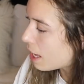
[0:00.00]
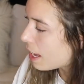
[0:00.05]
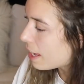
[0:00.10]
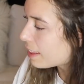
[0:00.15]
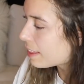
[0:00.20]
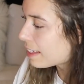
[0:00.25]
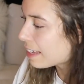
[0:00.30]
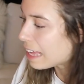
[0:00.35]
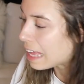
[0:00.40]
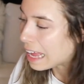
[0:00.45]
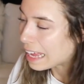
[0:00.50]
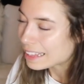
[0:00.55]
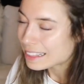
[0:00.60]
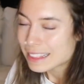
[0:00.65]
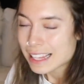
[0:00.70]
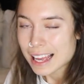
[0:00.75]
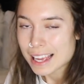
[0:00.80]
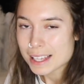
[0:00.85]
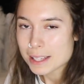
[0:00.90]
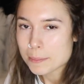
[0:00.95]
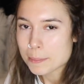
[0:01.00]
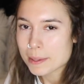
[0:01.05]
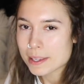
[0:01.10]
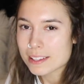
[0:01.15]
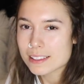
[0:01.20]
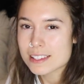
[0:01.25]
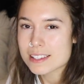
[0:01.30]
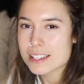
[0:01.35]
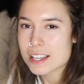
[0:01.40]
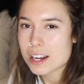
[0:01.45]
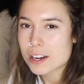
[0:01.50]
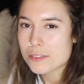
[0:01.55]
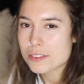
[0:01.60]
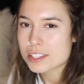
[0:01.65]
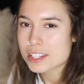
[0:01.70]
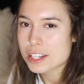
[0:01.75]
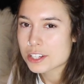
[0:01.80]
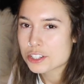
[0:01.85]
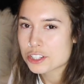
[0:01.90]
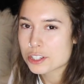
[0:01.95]
I like being the center of
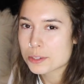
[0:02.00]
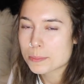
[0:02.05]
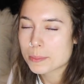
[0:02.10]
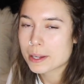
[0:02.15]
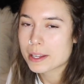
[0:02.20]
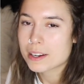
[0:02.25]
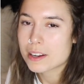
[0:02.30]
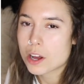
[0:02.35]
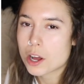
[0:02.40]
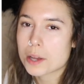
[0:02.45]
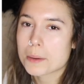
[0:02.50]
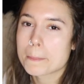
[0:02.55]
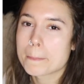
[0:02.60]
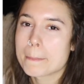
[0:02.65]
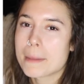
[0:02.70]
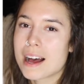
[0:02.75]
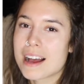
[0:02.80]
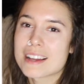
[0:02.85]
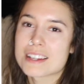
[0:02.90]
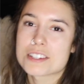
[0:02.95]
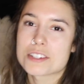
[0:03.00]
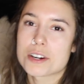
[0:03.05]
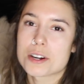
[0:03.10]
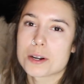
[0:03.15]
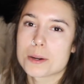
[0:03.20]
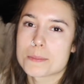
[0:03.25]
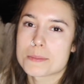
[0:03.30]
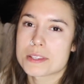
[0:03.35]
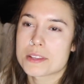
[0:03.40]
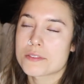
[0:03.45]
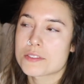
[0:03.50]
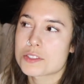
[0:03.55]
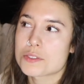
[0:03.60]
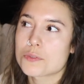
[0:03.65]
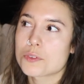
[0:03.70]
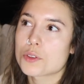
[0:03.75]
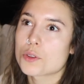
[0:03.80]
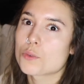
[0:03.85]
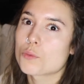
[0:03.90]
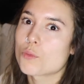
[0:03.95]
attention, but on my terms, if it's
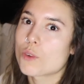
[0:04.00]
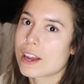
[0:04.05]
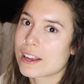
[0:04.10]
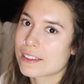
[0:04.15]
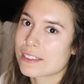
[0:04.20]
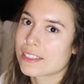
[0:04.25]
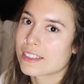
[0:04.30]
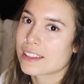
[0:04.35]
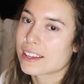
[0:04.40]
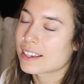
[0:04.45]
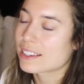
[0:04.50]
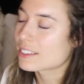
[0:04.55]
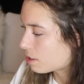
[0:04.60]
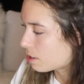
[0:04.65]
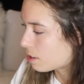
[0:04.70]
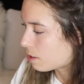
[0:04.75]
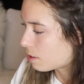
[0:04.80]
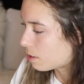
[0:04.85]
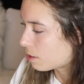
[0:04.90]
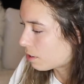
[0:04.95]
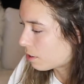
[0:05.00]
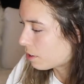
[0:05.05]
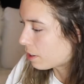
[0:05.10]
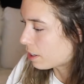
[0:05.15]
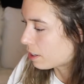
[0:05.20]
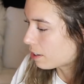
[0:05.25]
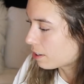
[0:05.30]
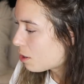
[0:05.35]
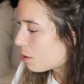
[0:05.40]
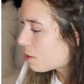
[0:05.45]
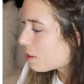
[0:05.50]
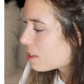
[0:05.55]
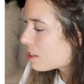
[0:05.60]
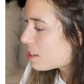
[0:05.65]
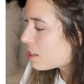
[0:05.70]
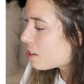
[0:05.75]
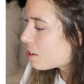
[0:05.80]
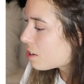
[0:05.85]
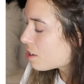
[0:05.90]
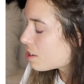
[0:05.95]
for the right thing. So, agreed. You
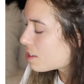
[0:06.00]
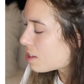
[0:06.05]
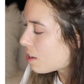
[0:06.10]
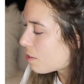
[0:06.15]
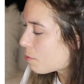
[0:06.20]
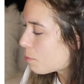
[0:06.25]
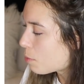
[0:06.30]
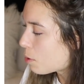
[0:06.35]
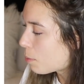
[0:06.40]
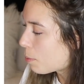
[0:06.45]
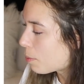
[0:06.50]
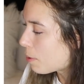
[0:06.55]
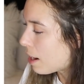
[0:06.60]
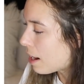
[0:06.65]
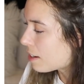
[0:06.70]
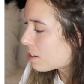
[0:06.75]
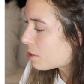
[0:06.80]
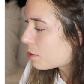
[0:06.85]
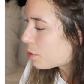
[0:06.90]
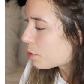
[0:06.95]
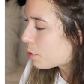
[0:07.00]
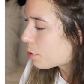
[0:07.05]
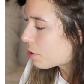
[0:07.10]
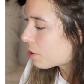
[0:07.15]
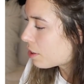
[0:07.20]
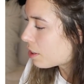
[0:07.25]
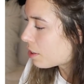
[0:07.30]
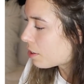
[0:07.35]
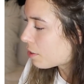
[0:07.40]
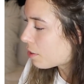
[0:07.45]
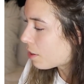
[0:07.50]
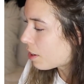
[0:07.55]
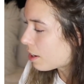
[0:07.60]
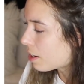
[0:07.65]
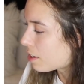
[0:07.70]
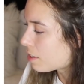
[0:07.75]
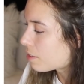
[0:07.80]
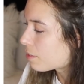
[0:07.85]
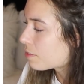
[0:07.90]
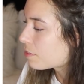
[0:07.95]
consider yourself more practical than
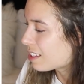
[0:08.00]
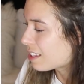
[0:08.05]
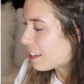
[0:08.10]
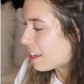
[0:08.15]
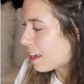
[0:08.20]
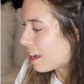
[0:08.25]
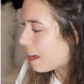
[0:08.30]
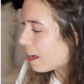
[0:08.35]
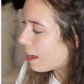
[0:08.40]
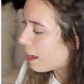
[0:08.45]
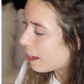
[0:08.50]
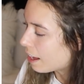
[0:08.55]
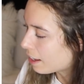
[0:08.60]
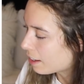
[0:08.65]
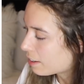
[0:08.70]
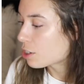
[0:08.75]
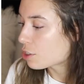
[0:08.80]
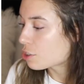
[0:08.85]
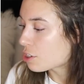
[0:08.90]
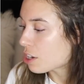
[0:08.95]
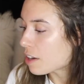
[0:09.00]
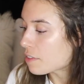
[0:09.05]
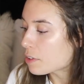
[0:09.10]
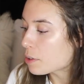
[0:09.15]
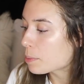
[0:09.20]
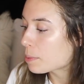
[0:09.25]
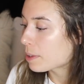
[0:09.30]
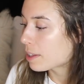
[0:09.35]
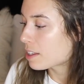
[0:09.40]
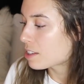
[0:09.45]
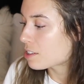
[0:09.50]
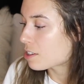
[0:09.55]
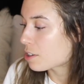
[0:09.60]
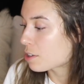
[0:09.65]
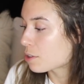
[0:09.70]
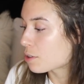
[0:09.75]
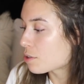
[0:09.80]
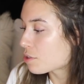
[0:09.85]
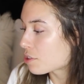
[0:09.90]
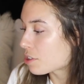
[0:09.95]
creative. Yeah. Your travel plans are
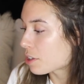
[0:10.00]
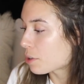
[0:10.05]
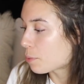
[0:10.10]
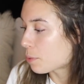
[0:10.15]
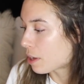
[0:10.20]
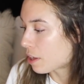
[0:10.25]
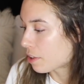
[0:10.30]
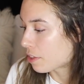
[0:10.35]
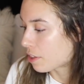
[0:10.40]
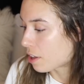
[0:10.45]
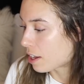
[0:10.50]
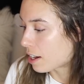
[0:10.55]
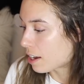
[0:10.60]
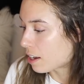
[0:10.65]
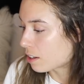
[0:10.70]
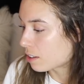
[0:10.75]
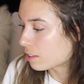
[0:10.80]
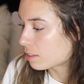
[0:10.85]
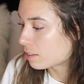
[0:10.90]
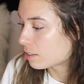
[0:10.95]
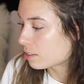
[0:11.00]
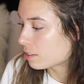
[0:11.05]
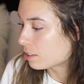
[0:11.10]
usually well thought out.